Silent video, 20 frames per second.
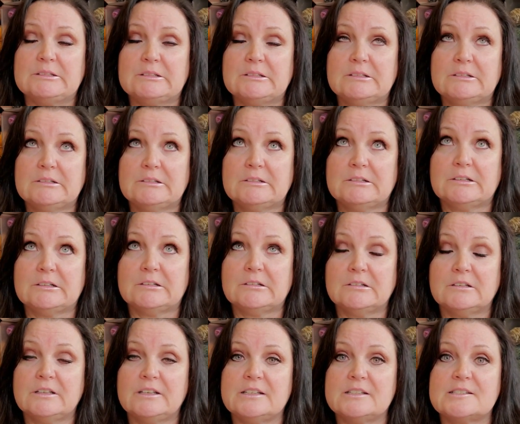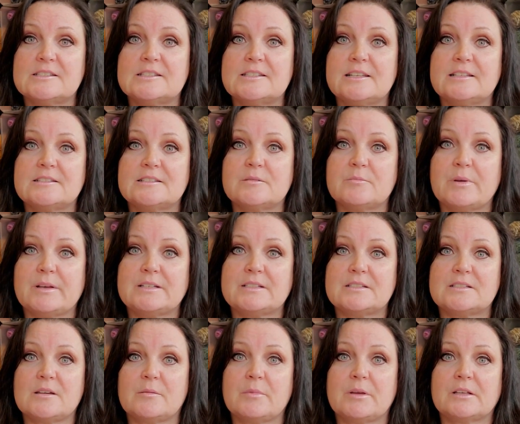oh, it sits in my
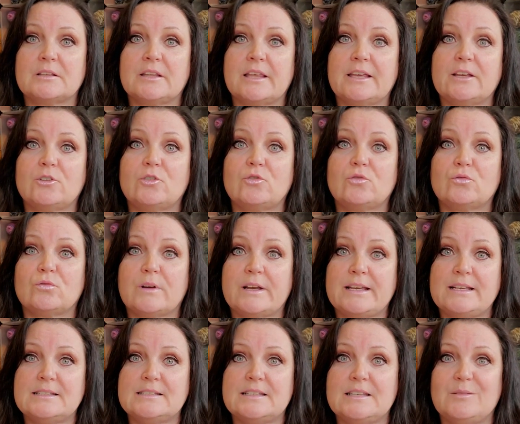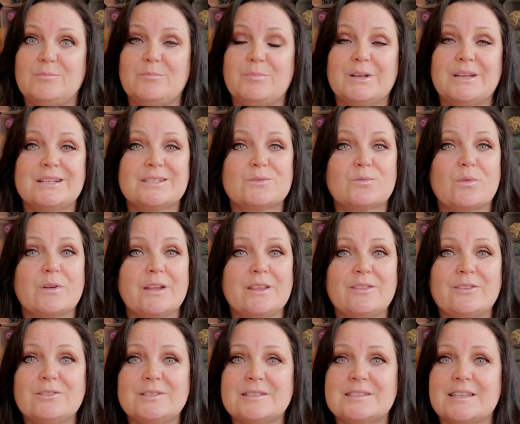stomach like crazy. But it's one
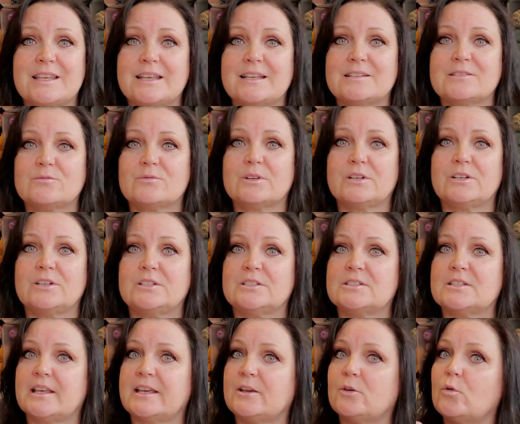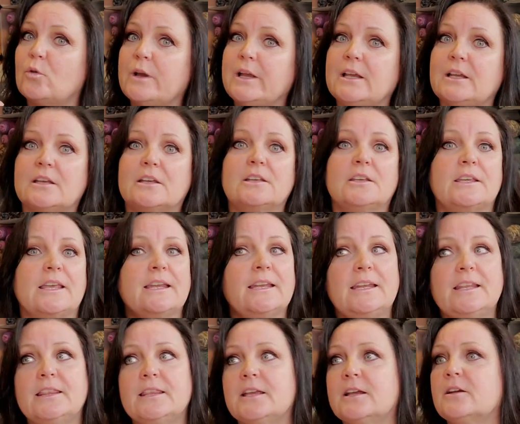of those things where it's like, quick, get
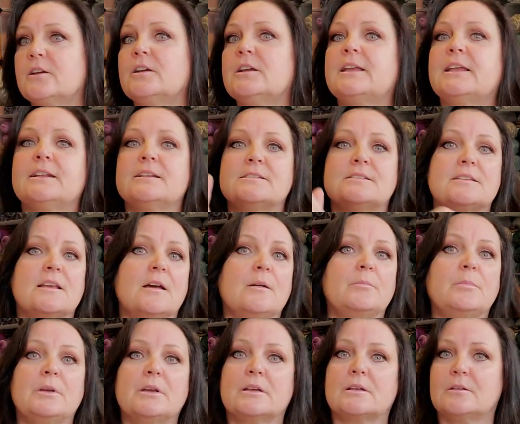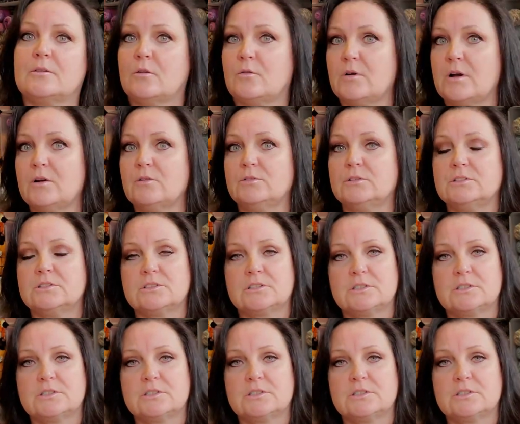in there, get a sub, go out,